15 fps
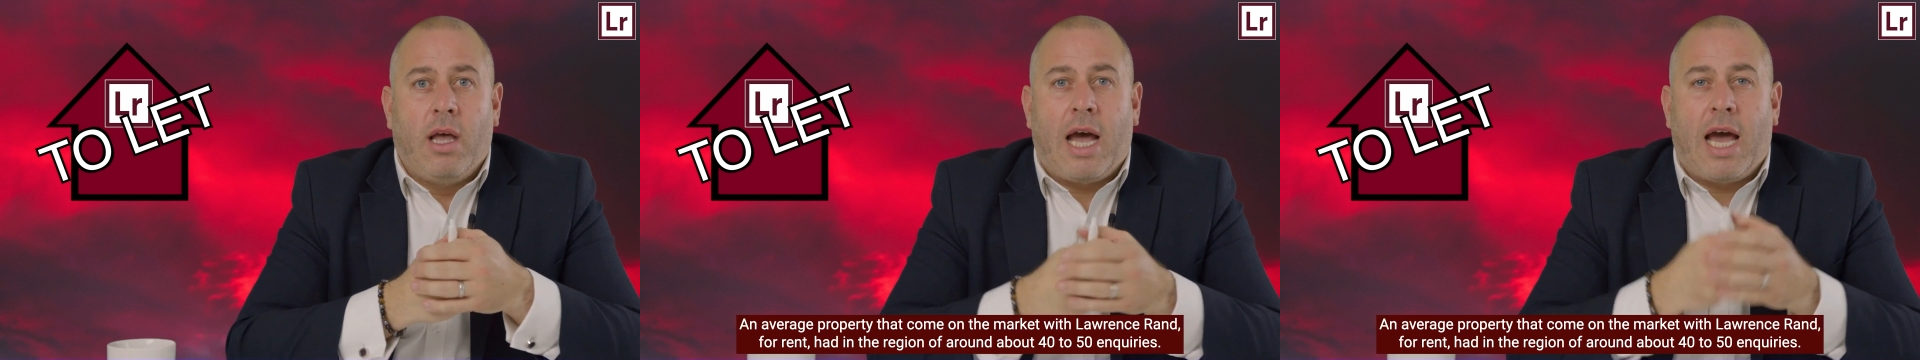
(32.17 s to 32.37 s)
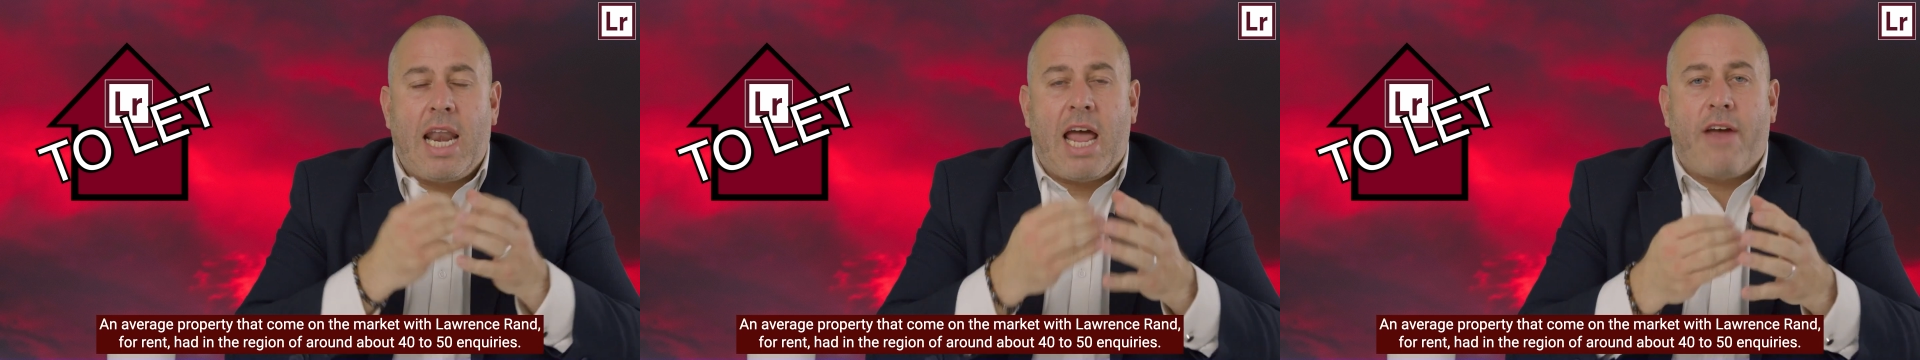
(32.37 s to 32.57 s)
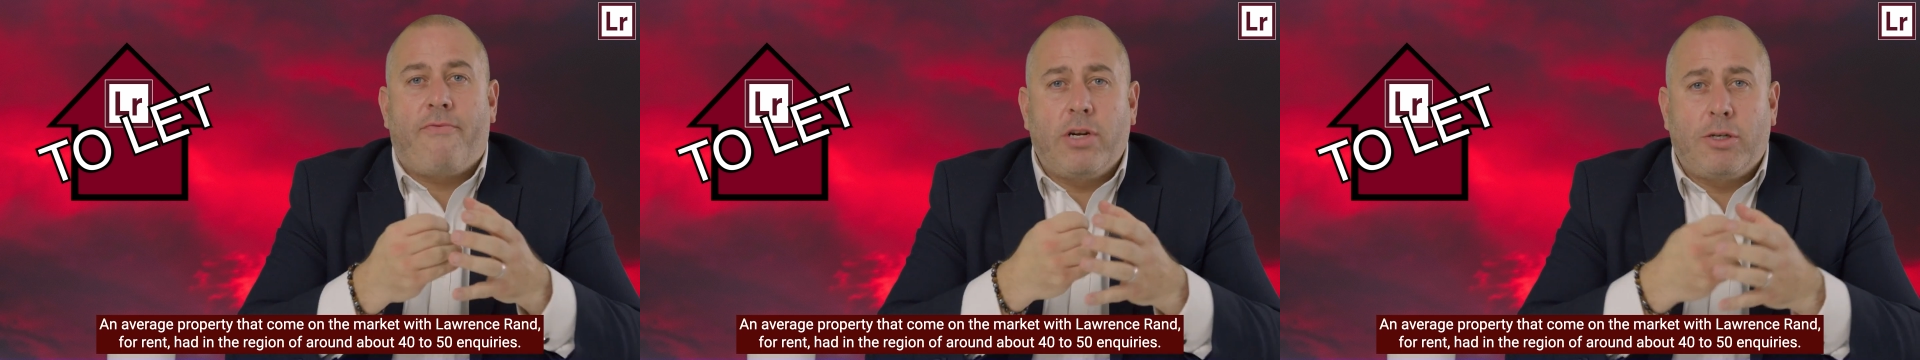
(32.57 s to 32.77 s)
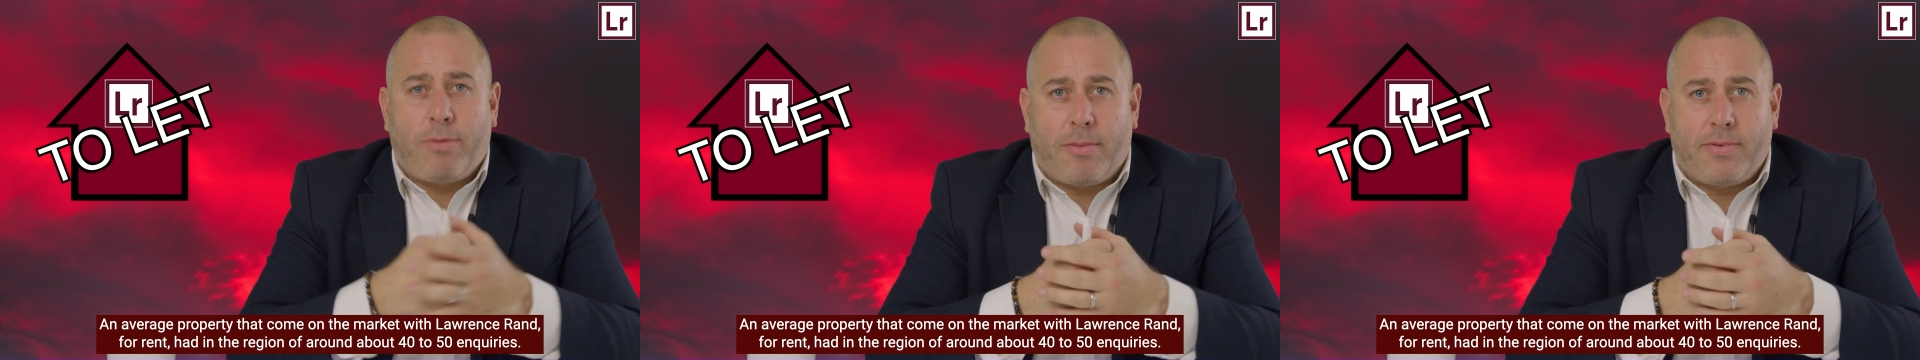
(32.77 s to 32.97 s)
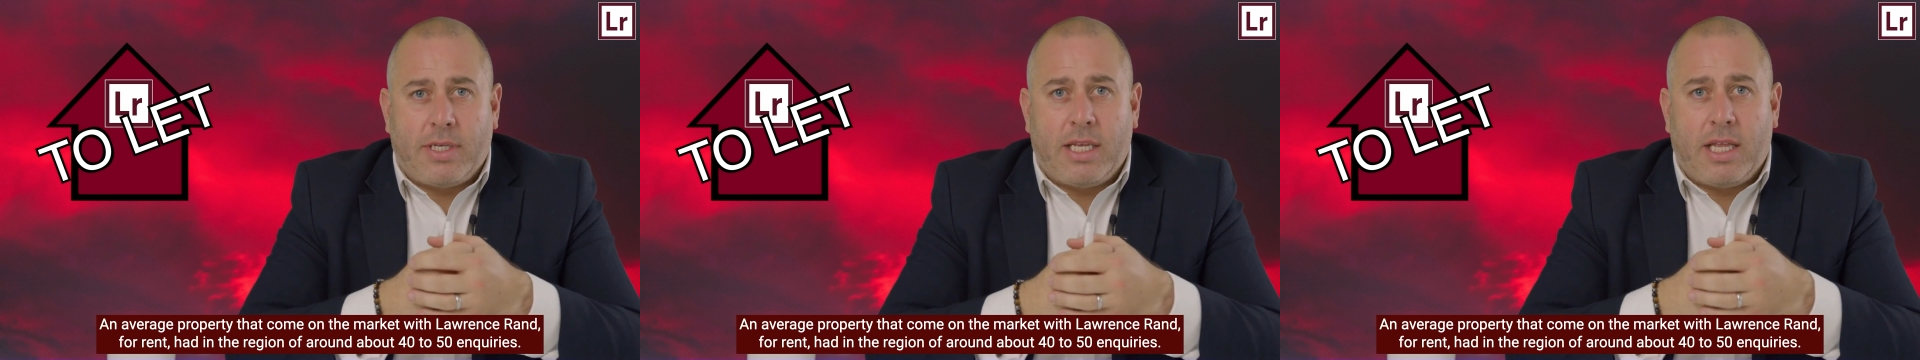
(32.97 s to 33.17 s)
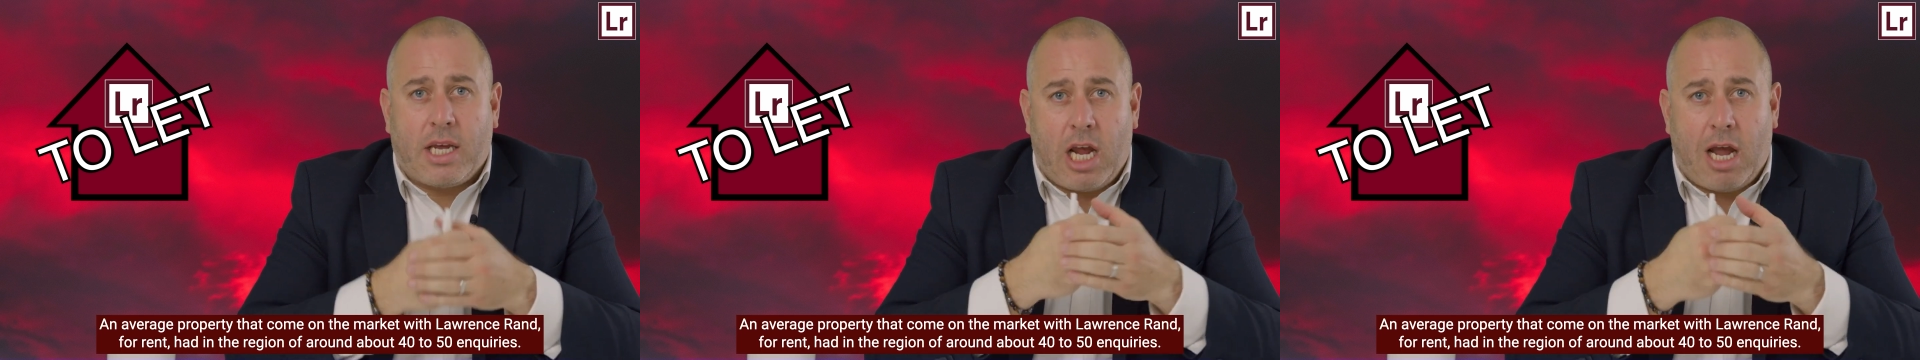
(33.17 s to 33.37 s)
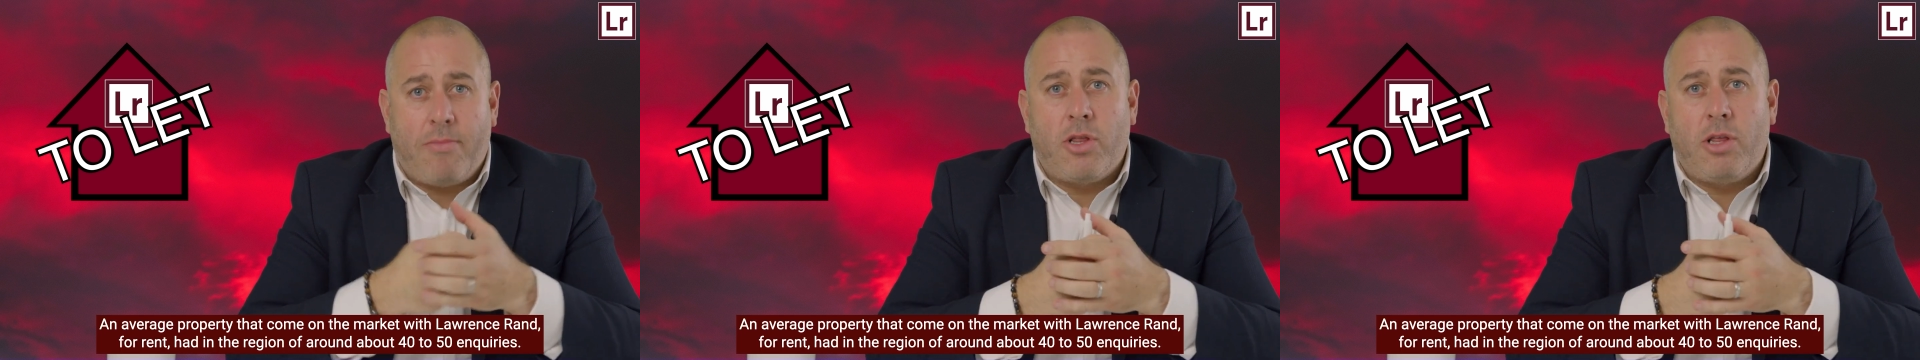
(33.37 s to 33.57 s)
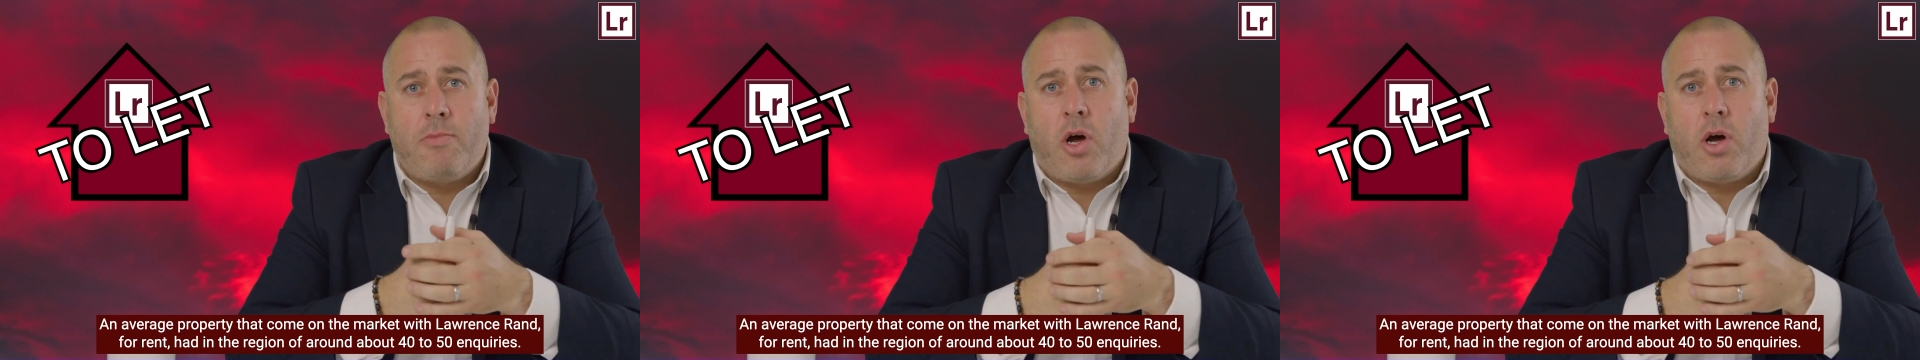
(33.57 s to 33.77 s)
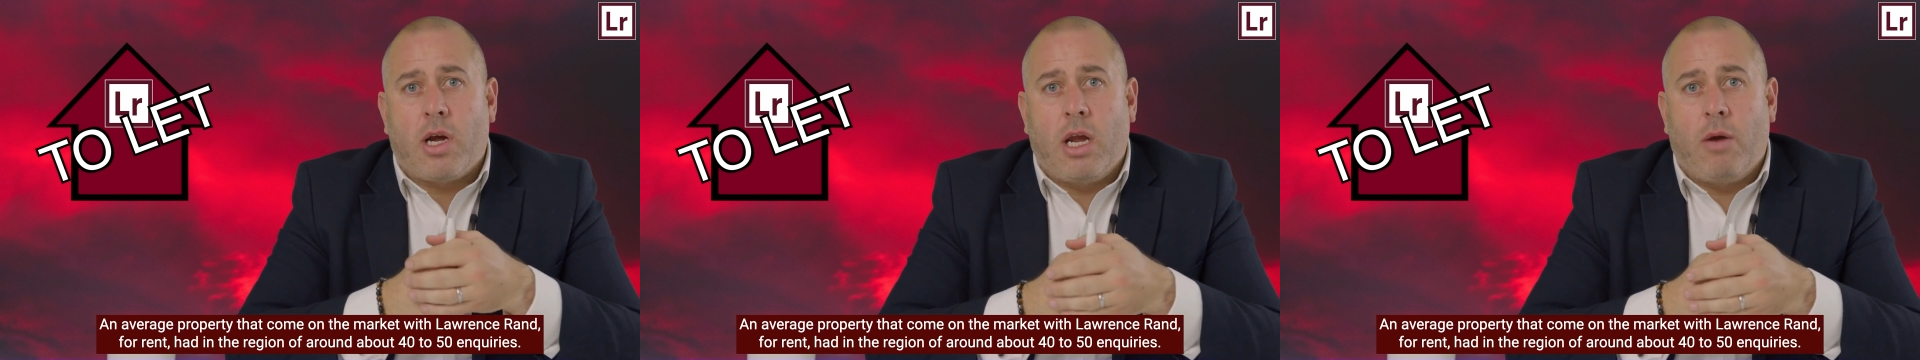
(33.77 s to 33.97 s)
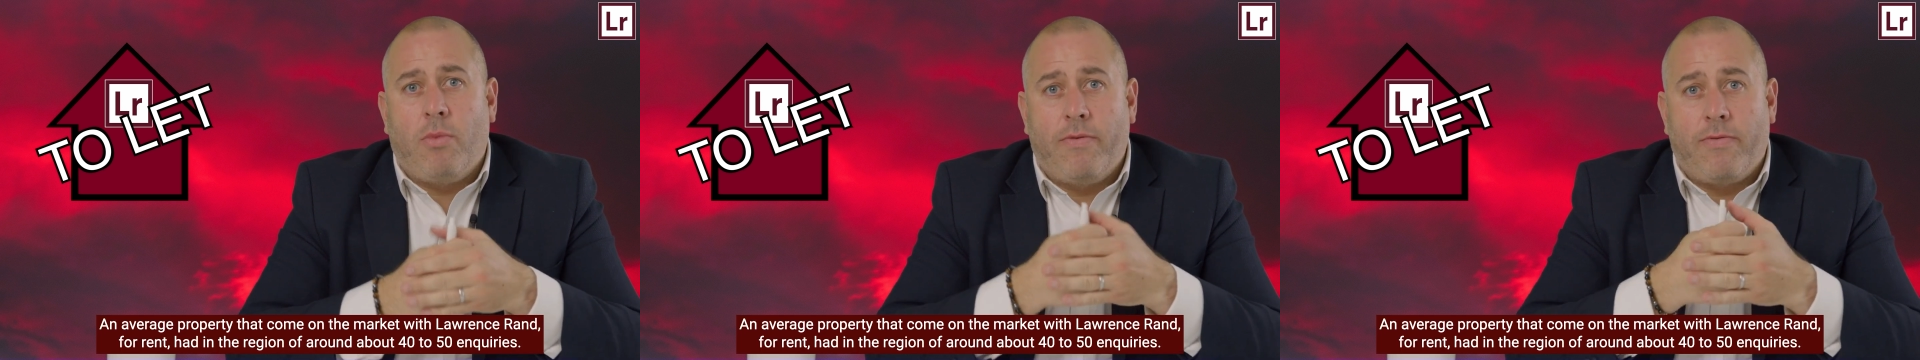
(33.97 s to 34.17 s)
An average property that come on the
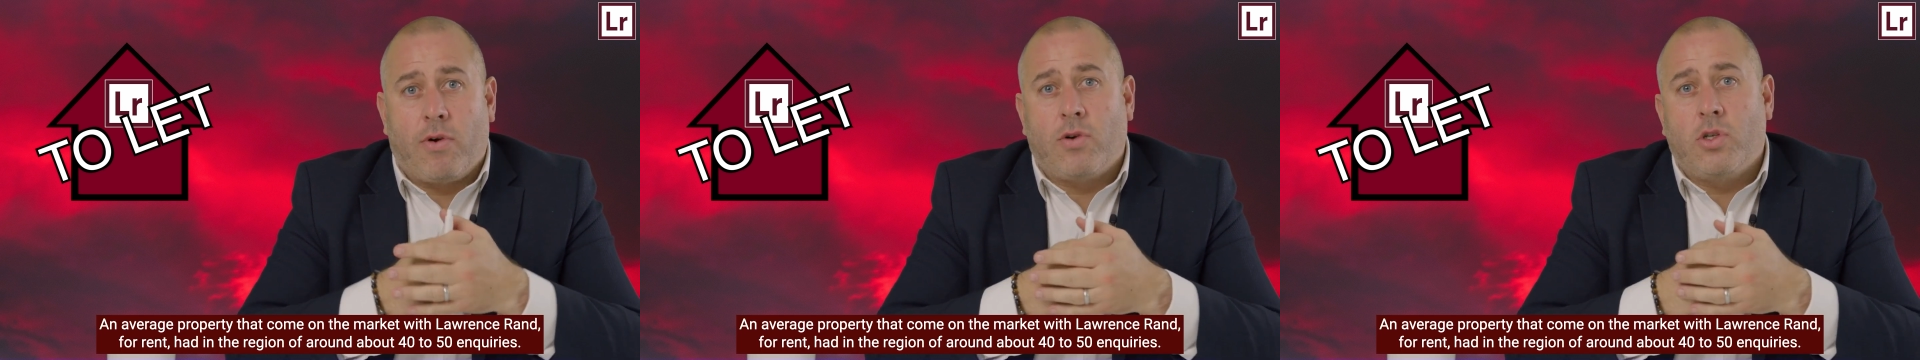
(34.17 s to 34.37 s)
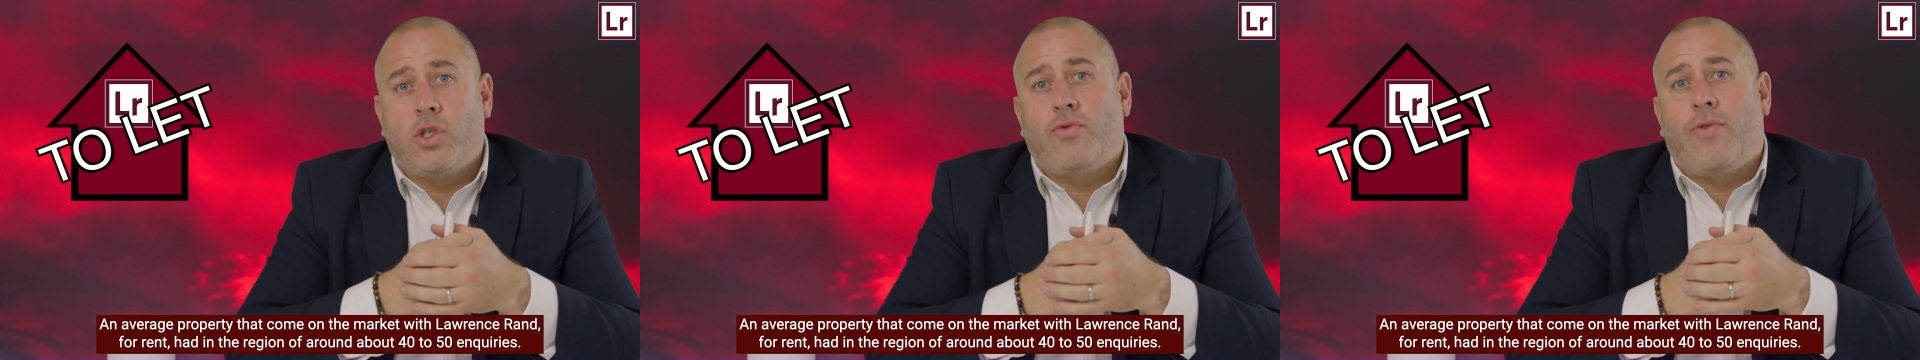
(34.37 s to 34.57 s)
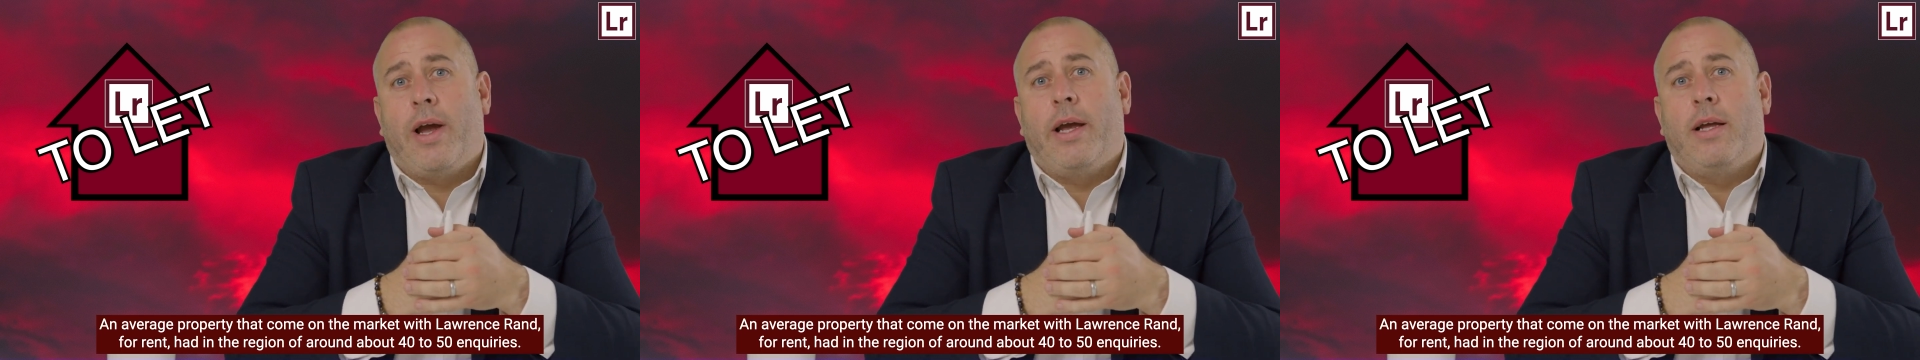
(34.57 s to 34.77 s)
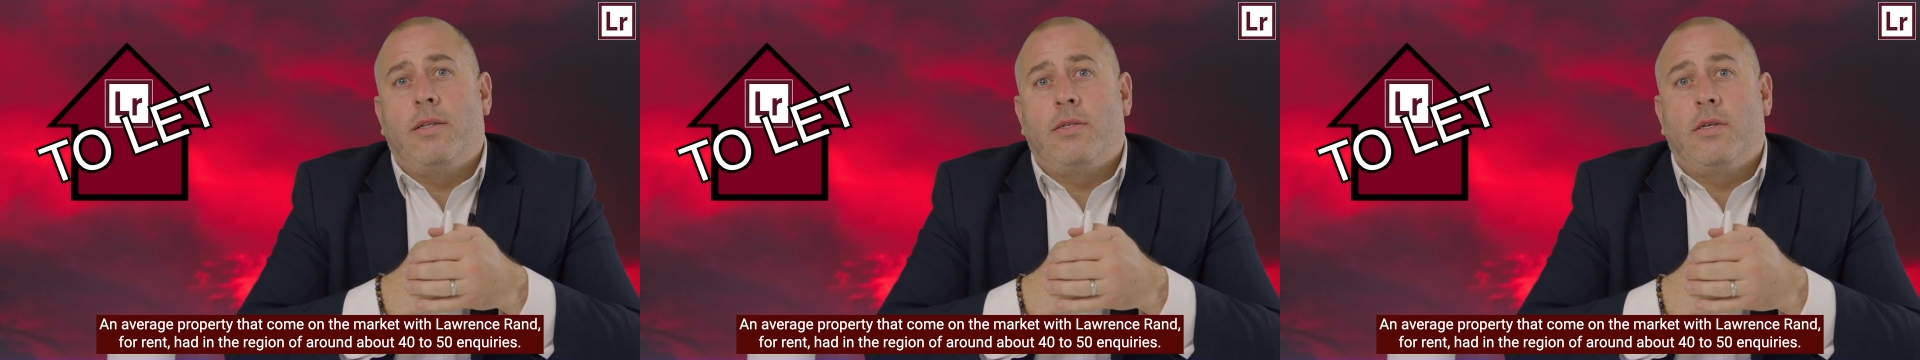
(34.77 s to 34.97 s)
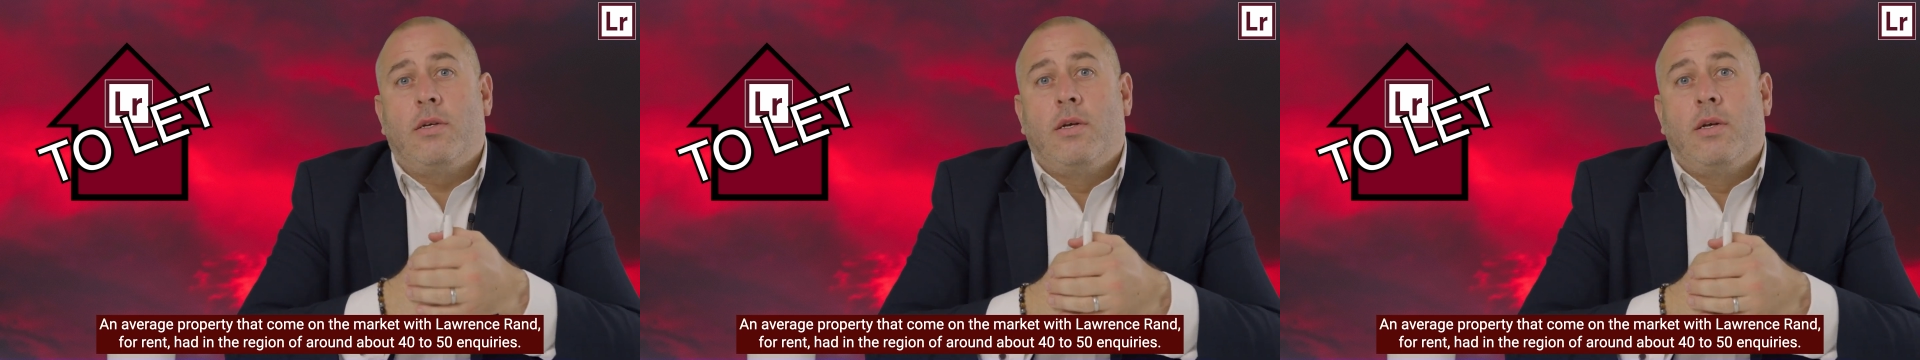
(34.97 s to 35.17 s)
market with Lawrence Rand